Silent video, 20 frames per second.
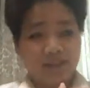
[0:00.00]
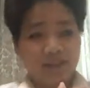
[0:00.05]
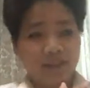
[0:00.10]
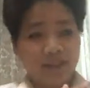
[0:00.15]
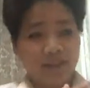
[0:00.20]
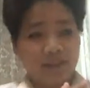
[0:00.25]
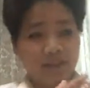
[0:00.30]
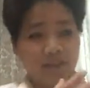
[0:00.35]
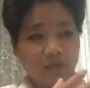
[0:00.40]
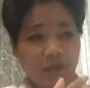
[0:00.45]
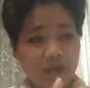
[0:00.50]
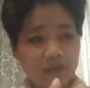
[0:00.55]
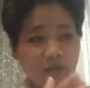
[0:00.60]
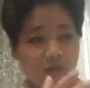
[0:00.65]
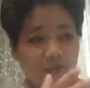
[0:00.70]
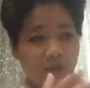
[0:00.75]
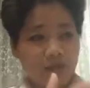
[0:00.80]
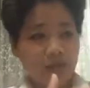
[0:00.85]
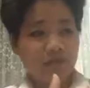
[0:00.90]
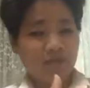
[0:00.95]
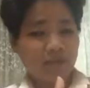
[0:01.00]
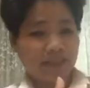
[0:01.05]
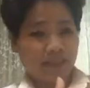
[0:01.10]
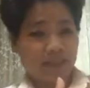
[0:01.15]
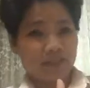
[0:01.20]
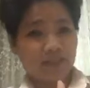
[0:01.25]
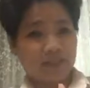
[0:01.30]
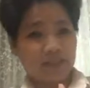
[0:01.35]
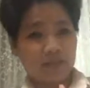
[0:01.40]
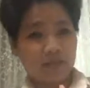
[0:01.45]
and try to wait for
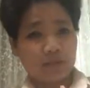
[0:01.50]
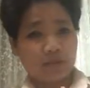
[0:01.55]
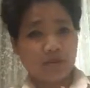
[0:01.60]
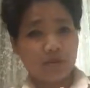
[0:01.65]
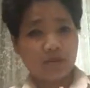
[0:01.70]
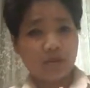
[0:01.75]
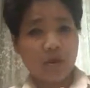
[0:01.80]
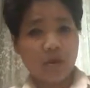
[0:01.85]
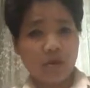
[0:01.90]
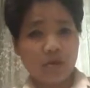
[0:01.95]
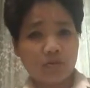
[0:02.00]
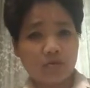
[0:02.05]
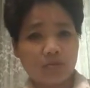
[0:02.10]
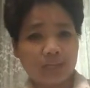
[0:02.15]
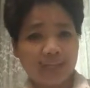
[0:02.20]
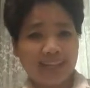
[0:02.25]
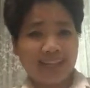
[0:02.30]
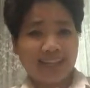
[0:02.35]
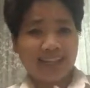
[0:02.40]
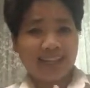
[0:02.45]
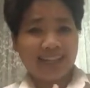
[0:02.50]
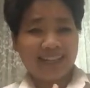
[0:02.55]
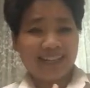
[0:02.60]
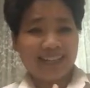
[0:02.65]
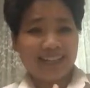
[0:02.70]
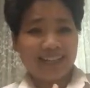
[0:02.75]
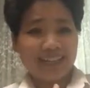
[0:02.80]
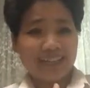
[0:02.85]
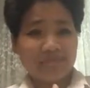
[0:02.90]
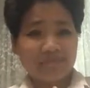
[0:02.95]
that thing to grow,
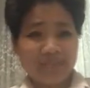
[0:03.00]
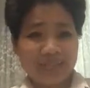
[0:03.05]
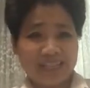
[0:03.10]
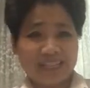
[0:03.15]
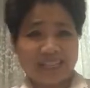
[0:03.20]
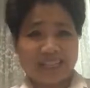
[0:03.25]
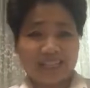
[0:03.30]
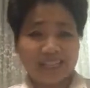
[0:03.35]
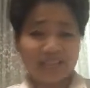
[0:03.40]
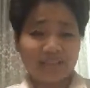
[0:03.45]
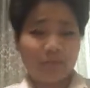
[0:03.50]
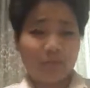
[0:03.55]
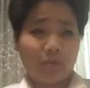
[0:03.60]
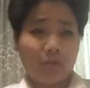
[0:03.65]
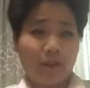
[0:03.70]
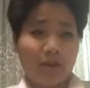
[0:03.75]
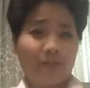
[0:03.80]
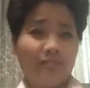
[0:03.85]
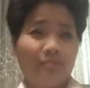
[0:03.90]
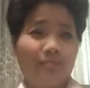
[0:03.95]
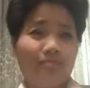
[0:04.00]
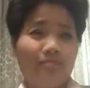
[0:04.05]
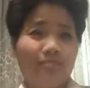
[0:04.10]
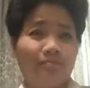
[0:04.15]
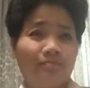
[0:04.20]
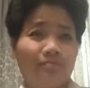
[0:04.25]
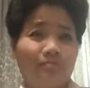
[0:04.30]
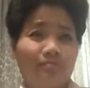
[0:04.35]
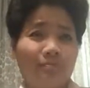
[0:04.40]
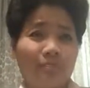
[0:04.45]
it may take a while,
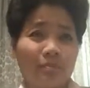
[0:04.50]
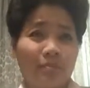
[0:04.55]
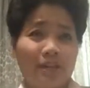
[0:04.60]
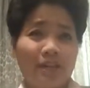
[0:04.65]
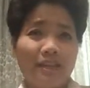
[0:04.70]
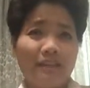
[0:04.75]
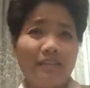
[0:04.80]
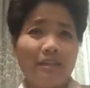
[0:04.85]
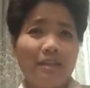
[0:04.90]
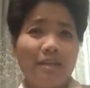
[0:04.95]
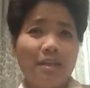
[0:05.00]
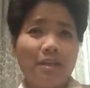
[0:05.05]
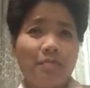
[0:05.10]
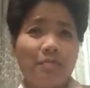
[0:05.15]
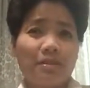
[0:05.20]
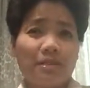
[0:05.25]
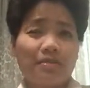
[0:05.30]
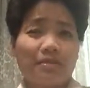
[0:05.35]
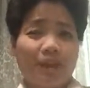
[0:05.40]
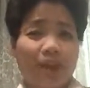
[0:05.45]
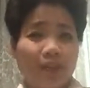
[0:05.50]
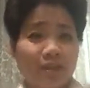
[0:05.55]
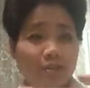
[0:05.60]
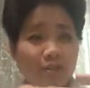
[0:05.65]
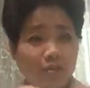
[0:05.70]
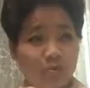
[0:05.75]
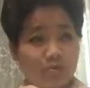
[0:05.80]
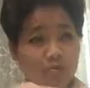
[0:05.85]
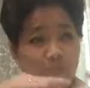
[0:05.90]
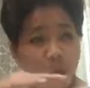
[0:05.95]
right? But if I
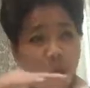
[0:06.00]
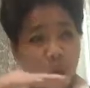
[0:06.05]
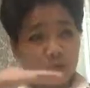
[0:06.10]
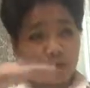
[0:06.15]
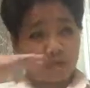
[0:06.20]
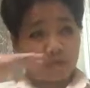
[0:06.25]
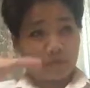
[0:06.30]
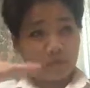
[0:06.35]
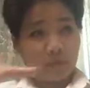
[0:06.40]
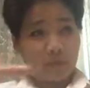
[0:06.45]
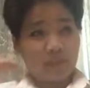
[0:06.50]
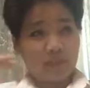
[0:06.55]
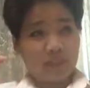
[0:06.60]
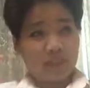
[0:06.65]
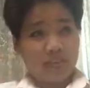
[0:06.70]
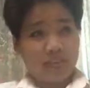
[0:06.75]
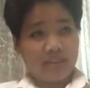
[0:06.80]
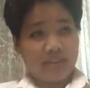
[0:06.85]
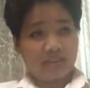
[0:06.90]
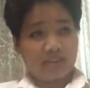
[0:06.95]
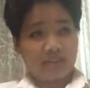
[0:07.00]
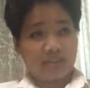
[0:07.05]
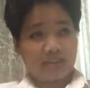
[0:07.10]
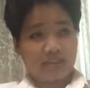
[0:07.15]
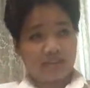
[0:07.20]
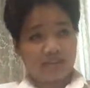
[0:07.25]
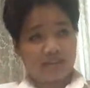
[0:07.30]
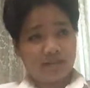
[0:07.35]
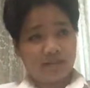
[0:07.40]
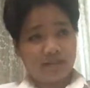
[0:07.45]
do multiple
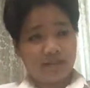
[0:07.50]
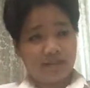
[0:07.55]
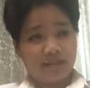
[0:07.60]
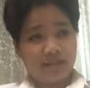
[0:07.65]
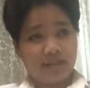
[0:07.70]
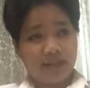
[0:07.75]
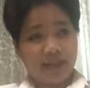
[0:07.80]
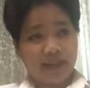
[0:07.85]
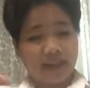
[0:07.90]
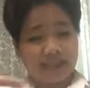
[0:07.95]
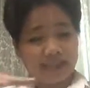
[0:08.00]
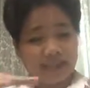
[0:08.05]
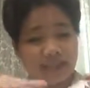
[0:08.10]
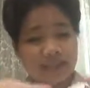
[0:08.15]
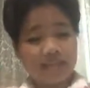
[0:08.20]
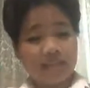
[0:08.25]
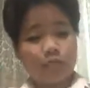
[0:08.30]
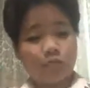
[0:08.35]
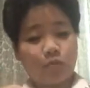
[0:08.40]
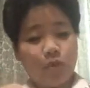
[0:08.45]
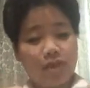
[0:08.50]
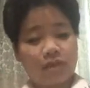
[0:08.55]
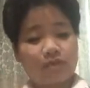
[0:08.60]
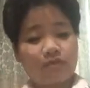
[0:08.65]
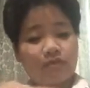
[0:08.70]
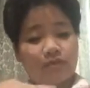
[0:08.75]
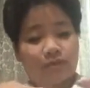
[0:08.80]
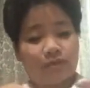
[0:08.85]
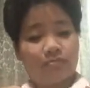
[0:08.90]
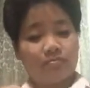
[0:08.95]
things and each one
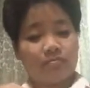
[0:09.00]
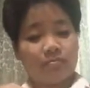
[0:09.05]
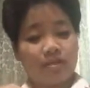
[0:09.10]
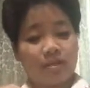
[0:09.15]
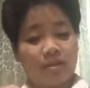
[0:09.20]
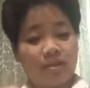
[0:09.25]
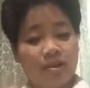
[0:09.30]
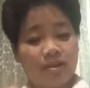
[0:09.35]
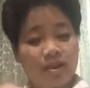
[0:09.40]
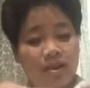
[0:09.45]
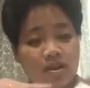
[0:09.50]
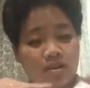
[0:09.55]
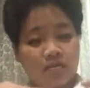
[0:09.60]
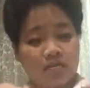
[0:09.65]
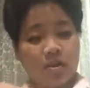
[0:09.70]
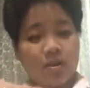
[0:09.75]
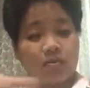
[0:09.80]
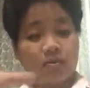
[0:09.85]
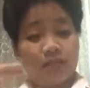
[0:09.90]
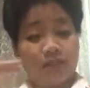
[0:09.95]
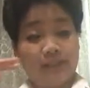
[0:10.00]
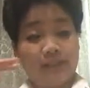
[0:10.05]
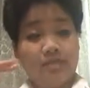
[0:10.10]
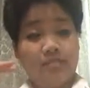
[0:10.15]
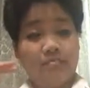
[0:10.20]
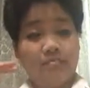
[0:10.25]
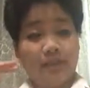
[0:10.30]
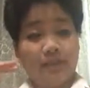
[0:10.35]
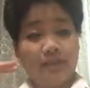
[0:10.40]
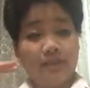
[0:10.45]
of them grow a
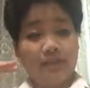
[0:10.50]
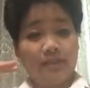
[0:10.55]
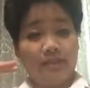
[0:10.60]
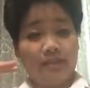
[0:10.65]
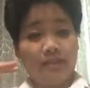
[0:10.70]
little bit,